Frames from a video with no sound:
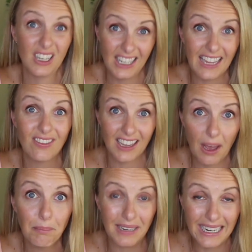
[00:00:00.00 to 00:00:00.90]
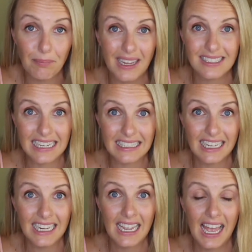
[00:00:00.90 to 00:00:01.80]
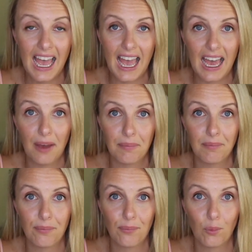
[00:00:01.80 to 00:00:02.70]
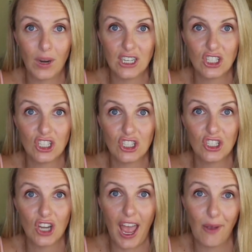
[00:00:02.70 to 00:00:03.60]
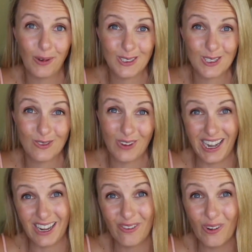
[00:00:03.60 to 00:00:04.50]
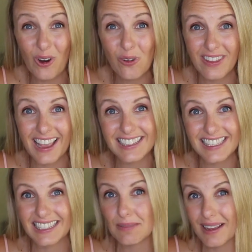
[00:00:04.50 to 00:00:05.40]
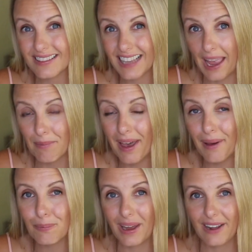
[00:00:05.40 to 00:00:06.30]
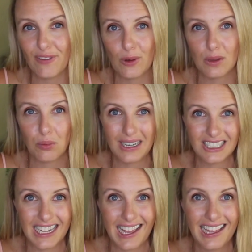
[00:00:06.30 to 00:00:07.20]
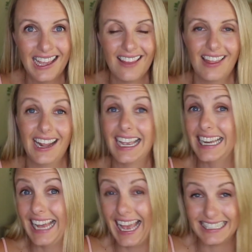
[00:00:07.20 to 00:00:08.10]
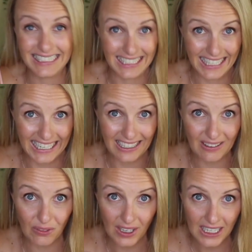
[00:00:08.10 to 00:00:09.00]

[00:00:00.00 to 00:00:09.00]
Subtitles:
to leave the company, basically, which I wasn't ready for when that 6 months came up, but I felt the pressure that I kind of had to leave,